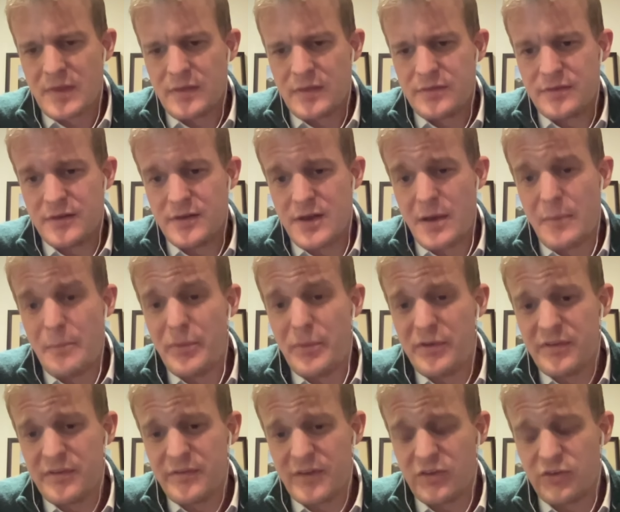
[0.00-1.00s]
the
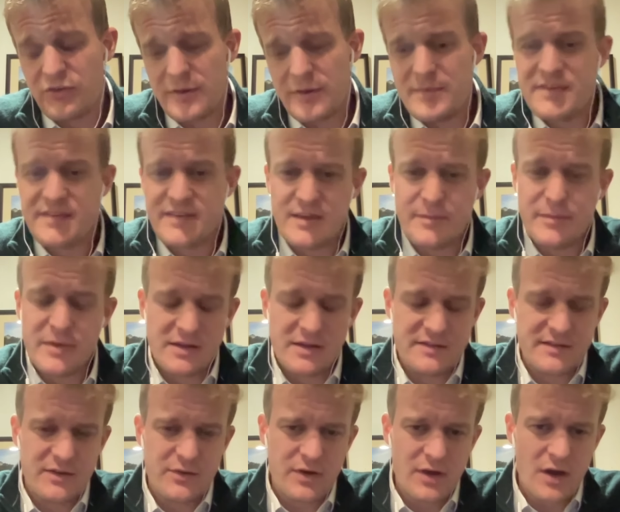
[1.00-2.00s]
numbers of extremists in the
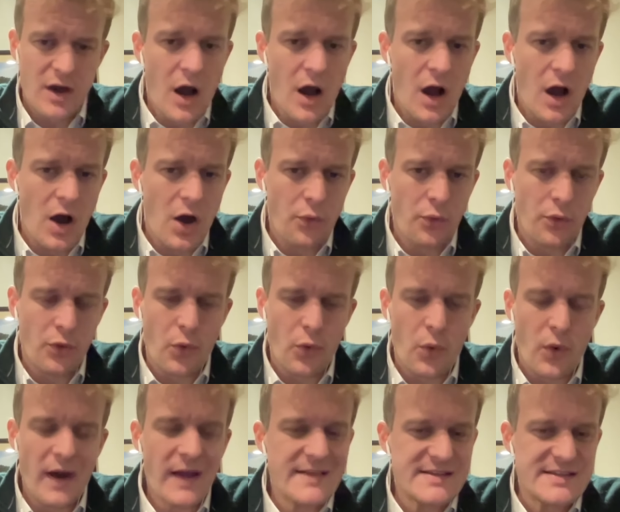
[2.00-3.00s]
military are
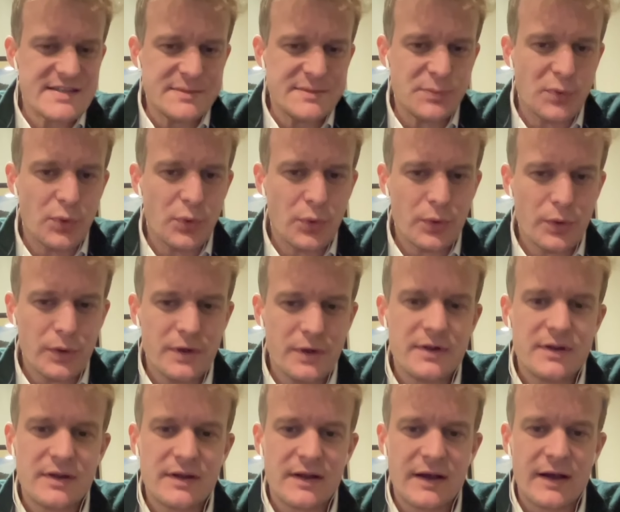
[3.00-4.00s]
quite small.
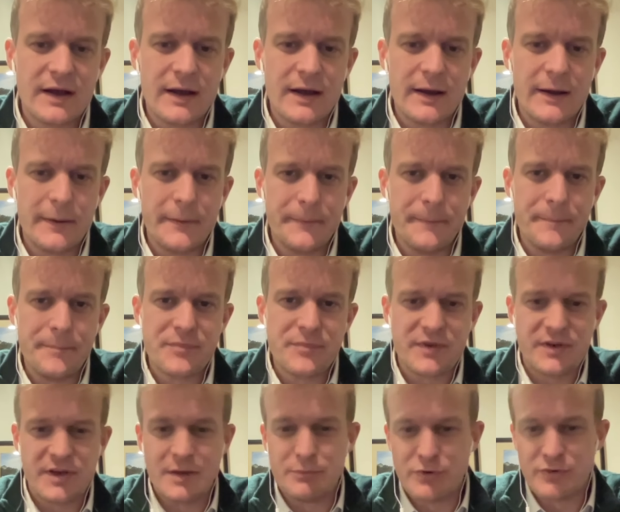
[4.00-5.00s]
The
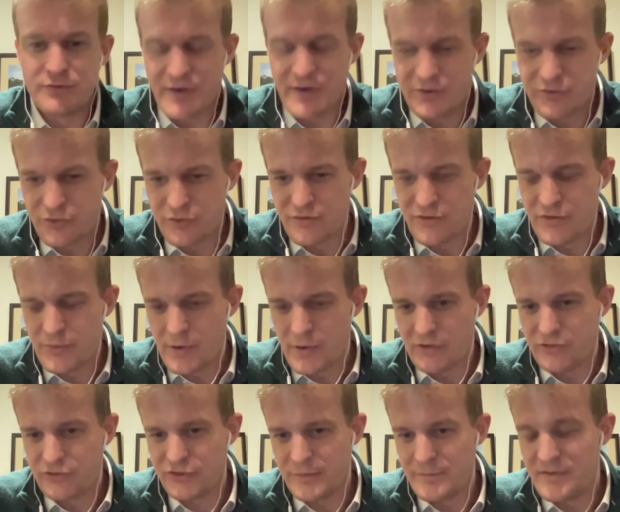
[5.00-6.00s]
number of veterans who are
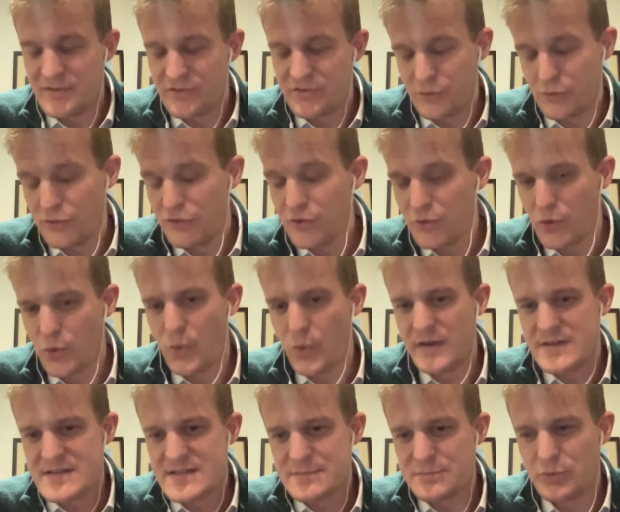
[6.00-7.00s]
extremists is also
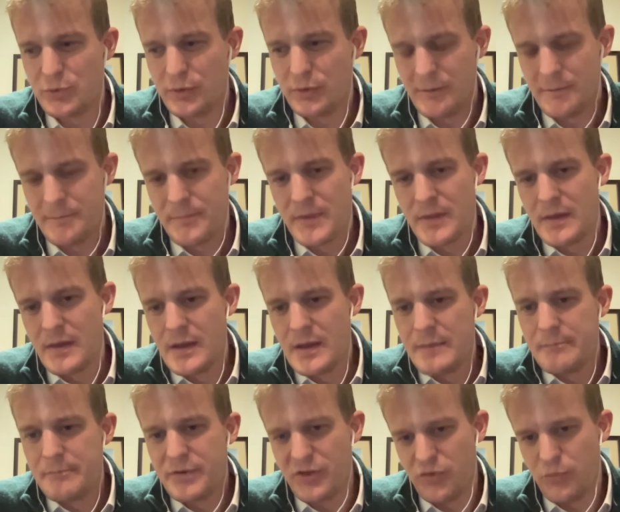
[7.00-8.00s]
quite small.
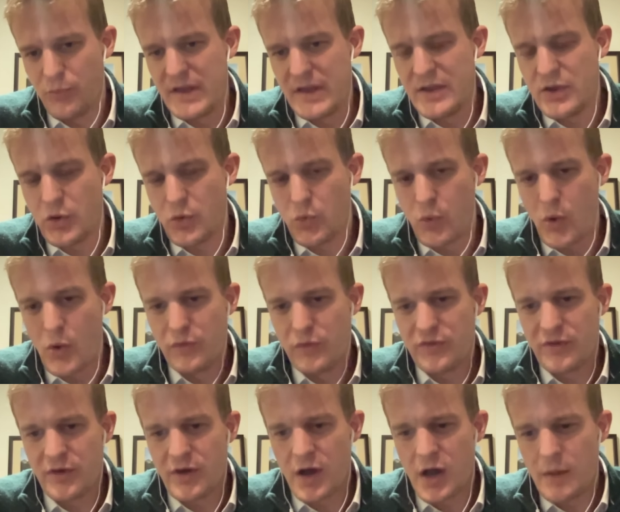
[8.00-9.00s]
But as we
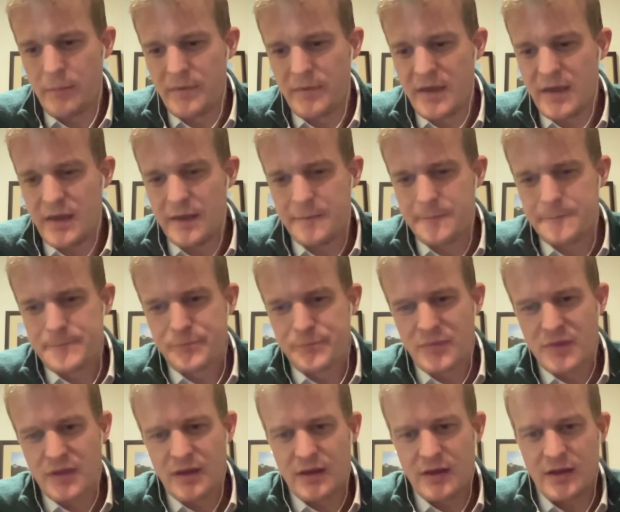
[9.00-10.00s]
quote an Army
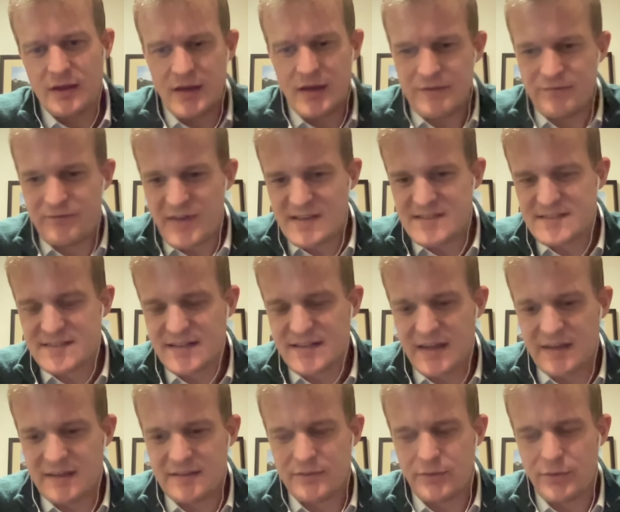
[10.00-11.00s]

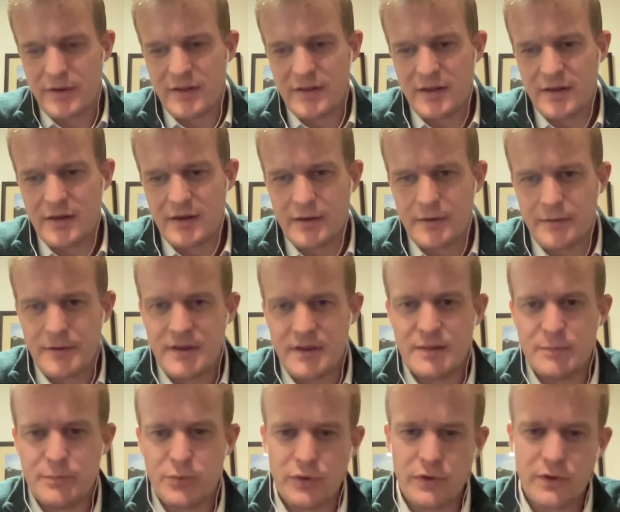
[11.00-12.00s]
investigator in
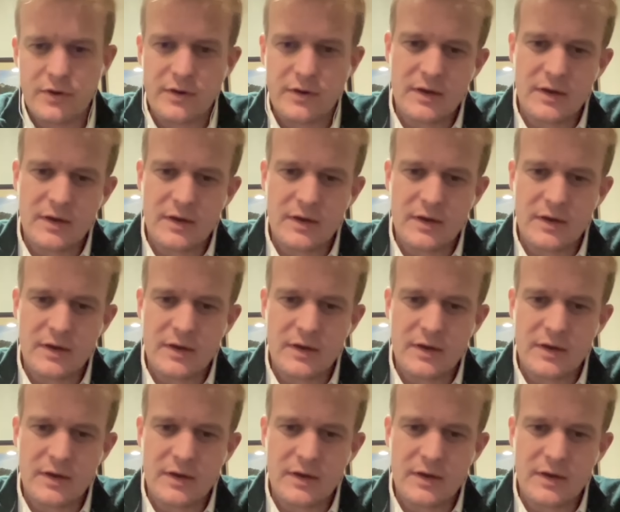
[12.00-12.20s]
the book,